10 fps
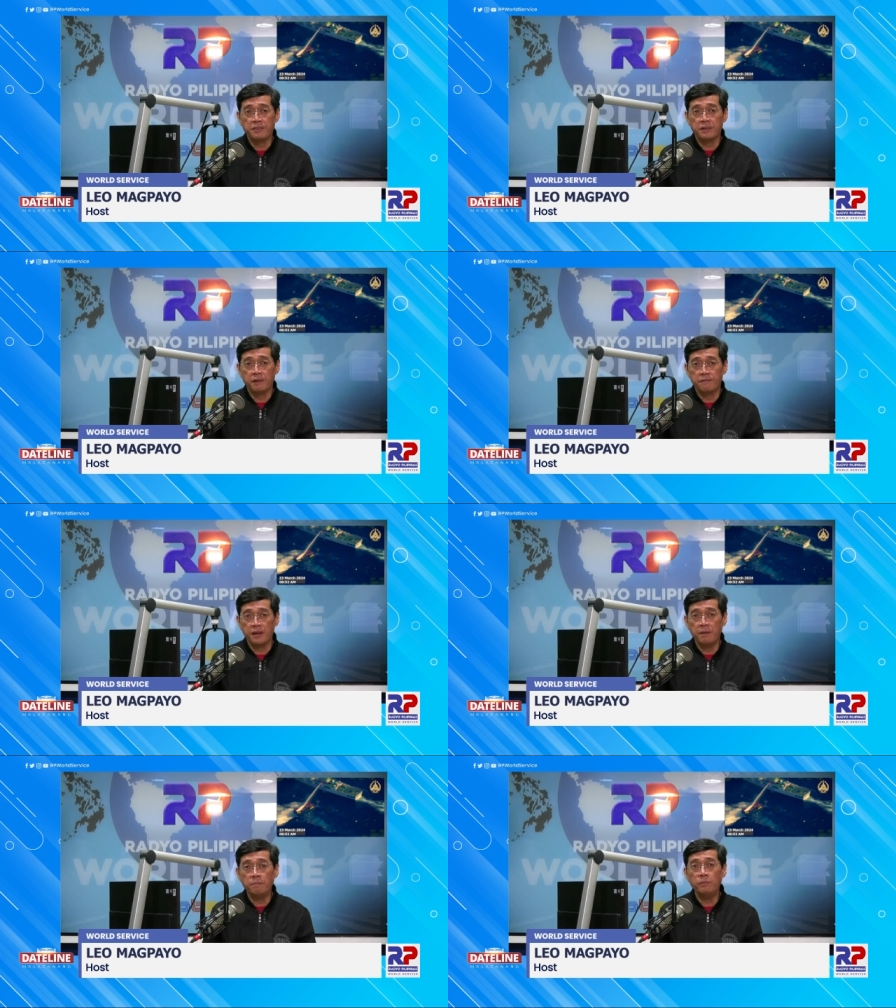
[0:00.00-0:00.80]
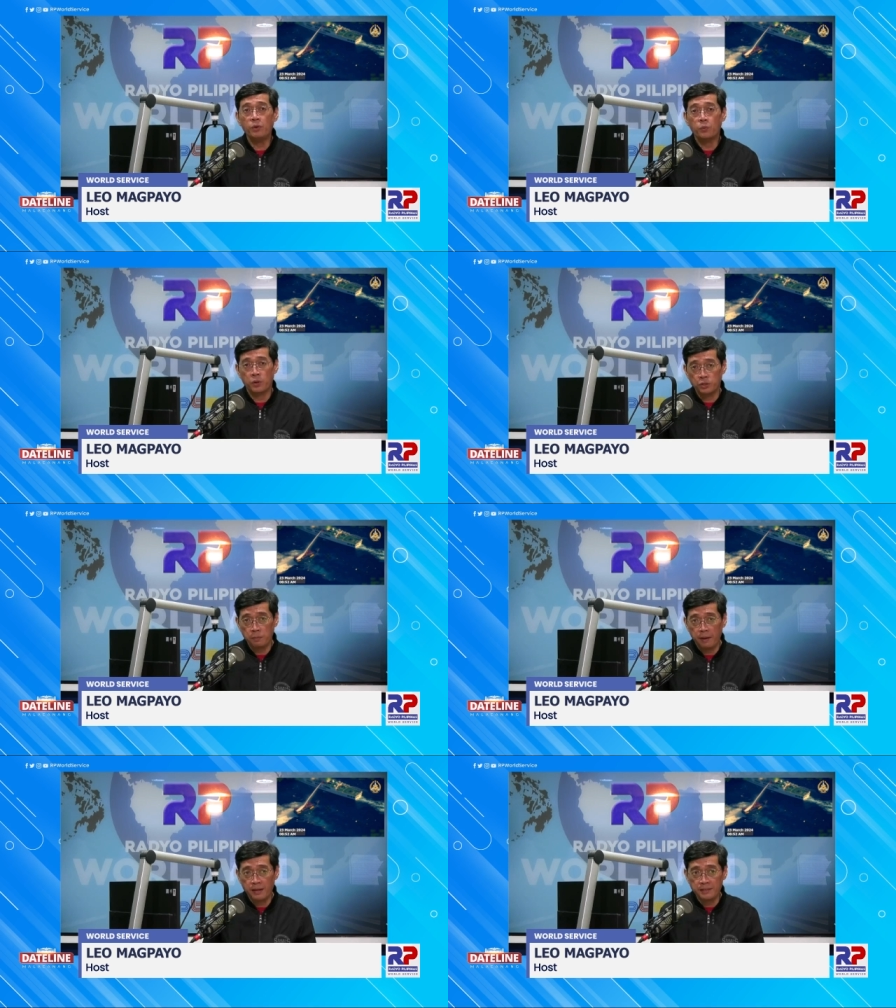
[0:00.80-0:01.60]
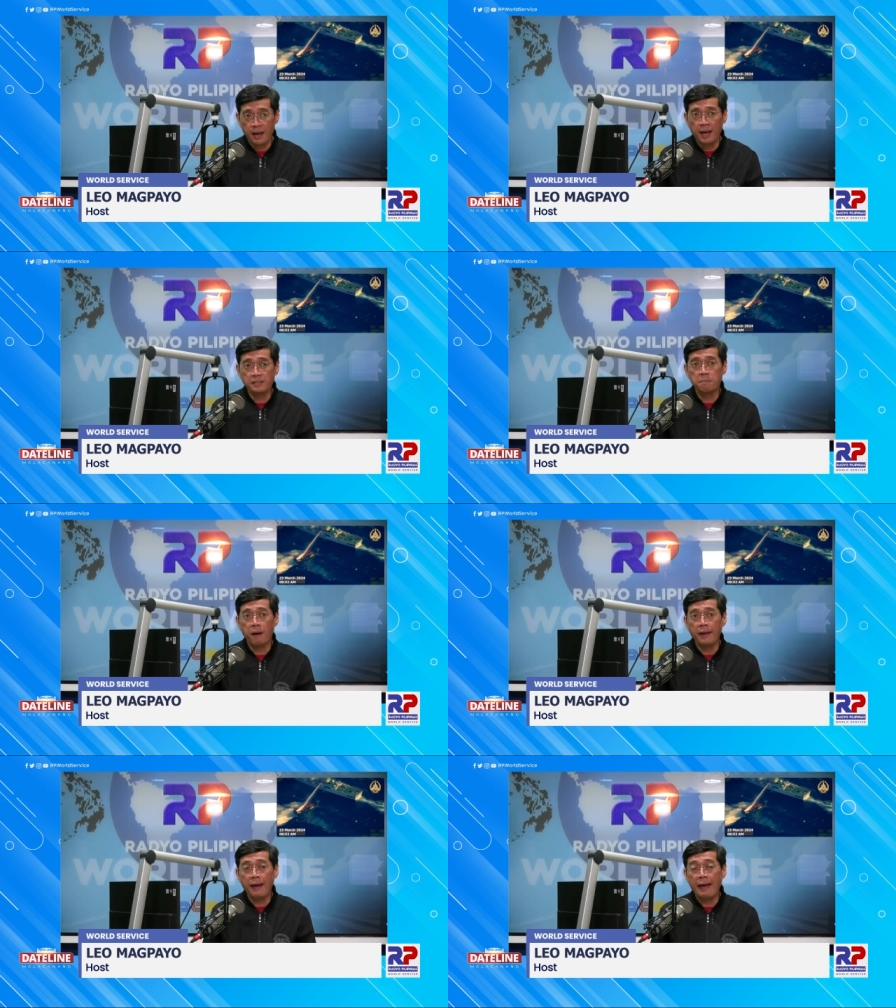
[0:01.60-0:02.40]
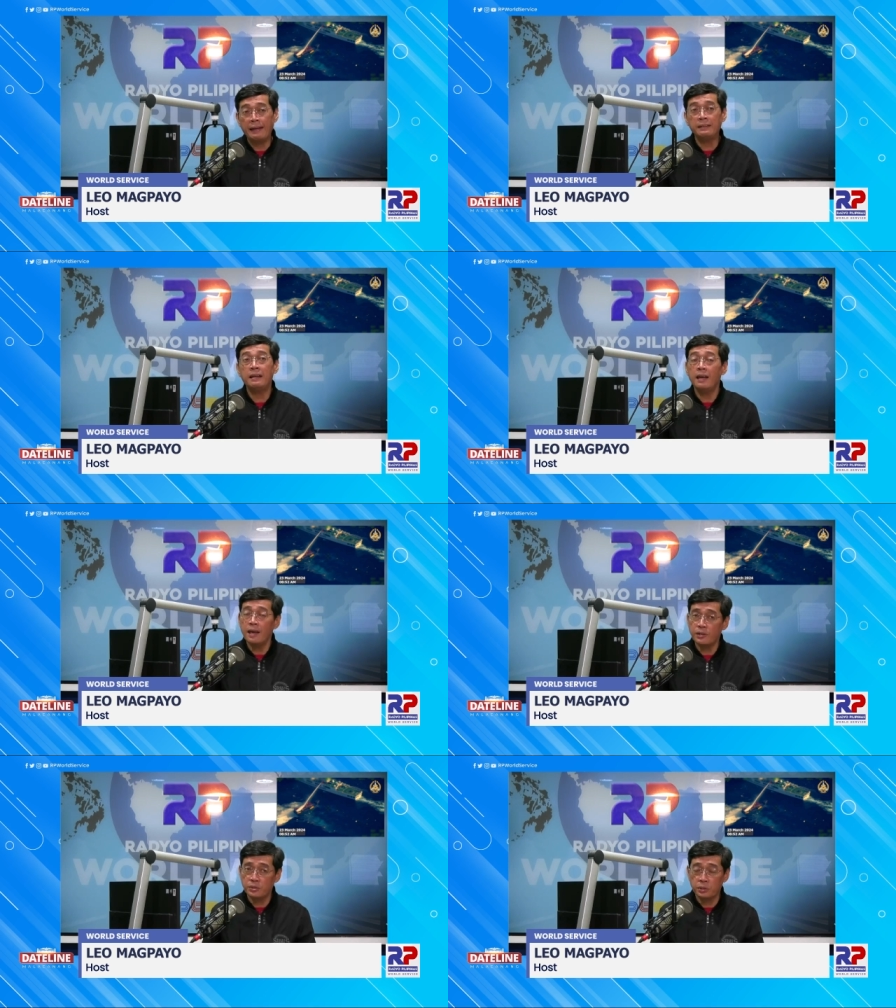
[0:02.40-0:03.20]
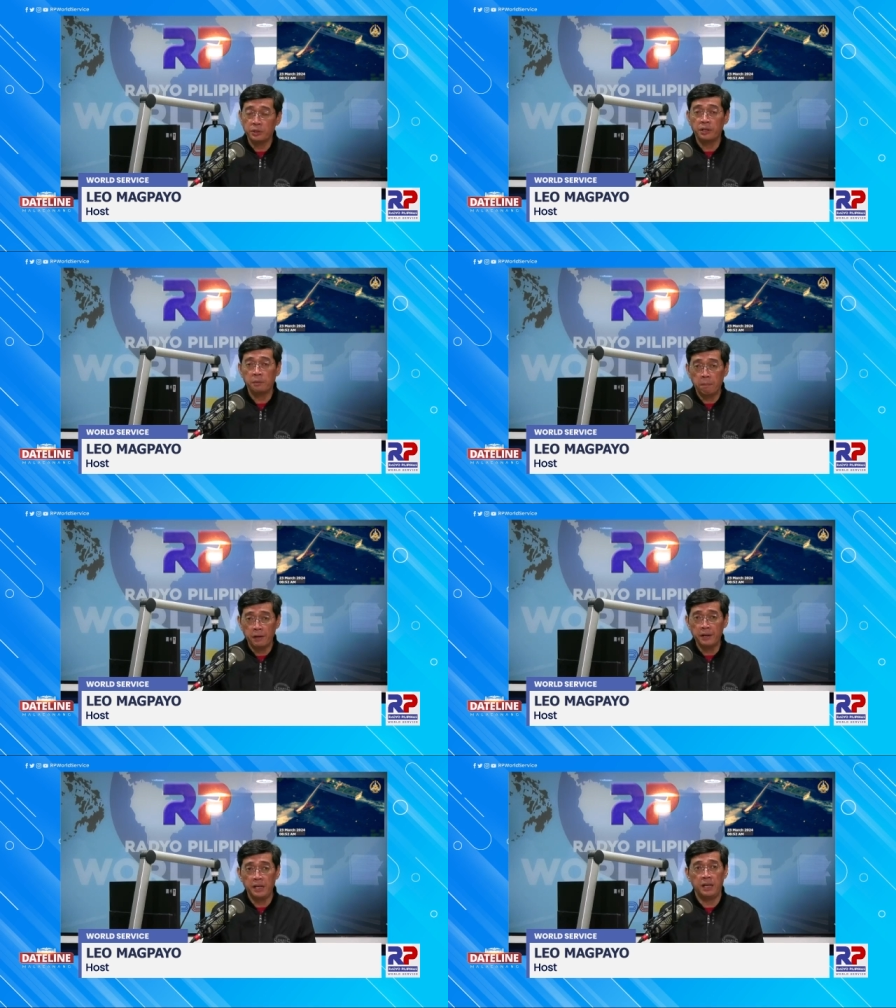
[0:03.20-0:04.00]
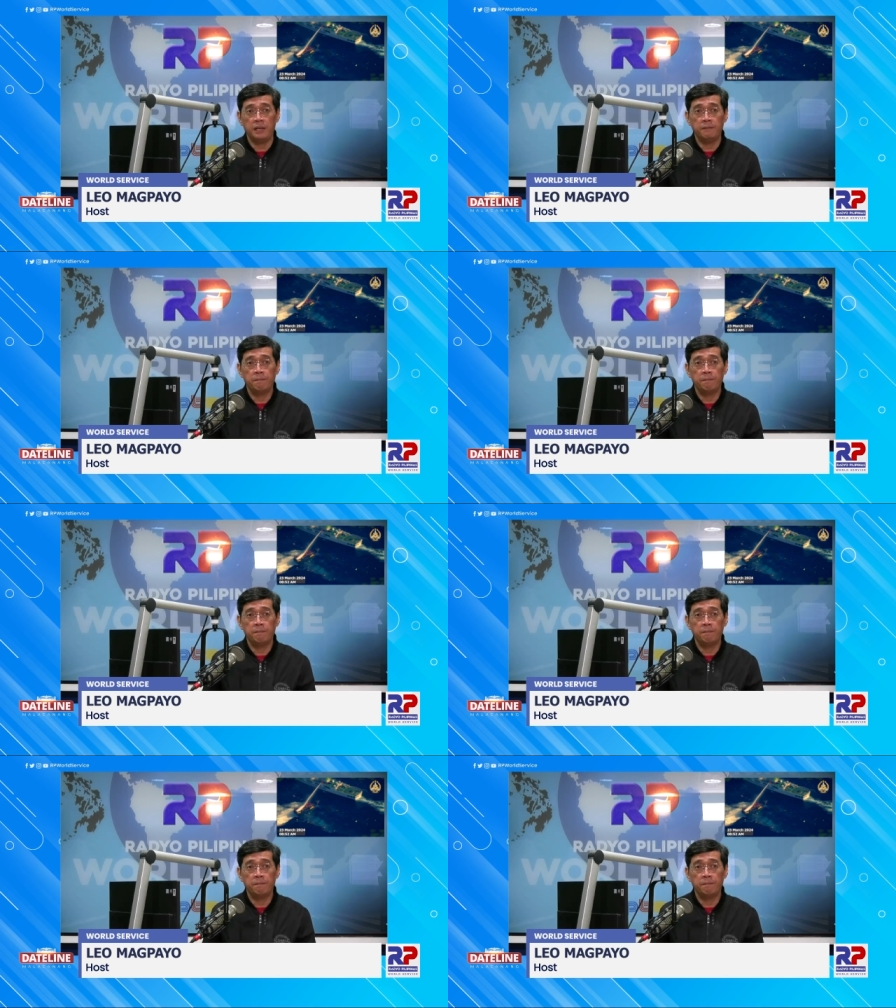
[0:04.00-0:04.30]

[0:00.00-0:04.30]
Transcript: of them were to be attacked by an external party.